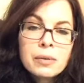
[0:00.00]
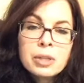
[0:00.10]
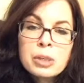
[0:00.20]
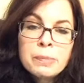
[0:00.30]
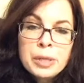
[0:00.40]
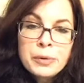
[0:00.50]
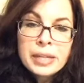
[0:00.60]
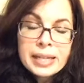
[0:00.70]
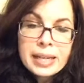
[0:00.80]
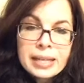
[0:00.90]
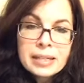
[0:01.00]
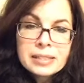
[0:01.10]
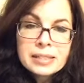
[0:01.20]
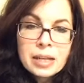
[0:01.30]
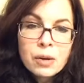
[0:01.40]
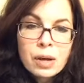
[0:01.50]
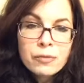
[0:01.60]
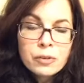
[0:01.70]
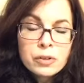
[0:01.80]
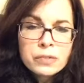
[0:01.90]
communicate. So
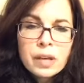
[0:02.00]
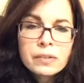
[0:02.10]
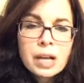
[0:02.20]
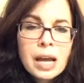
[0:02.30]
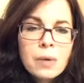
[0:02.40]
first of all, I